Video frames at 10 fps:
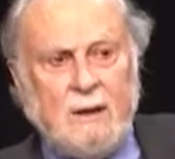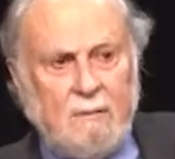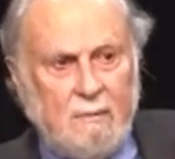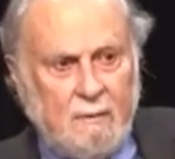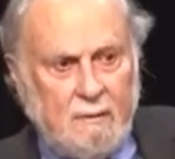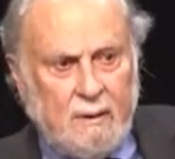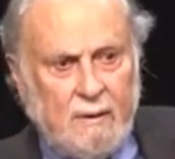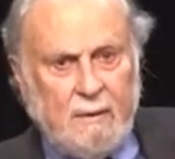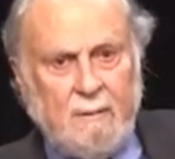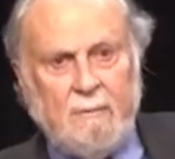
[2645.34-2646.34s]
in
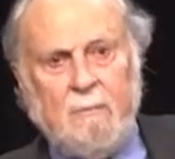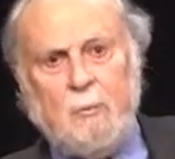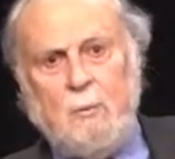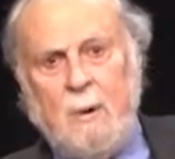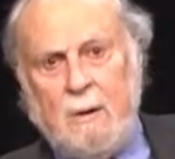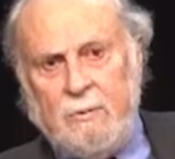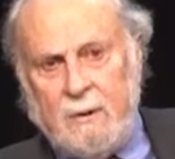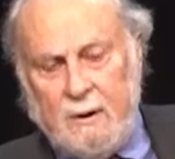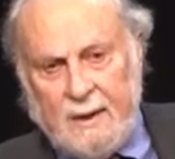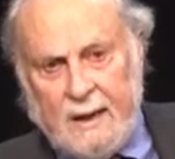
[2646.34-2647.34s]
uh, the
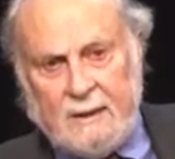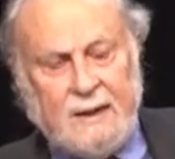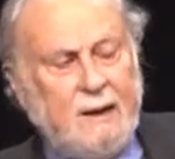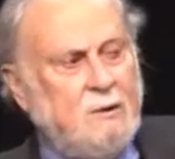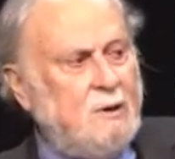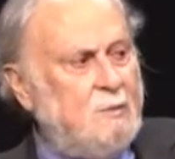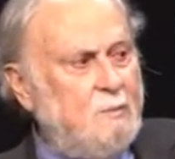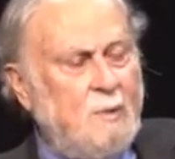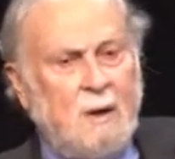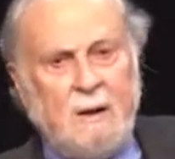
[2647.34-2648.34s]
United Kingdom,